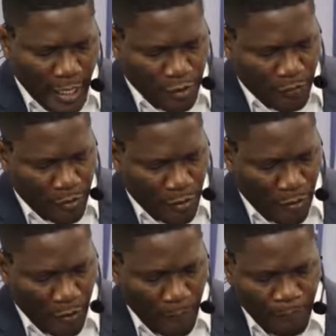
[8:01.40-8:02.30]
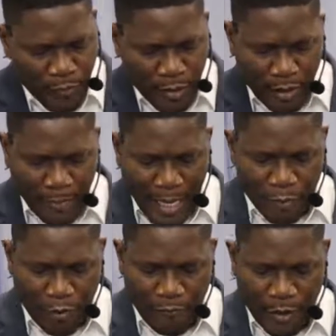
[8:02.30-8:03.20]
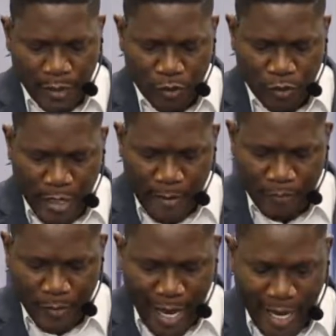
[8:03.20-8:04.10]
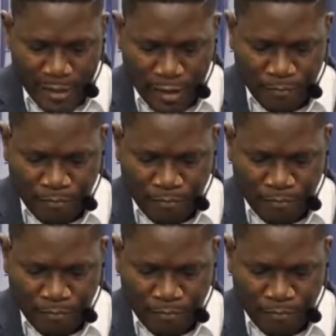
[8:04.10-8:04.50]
of God the Bible refers to them as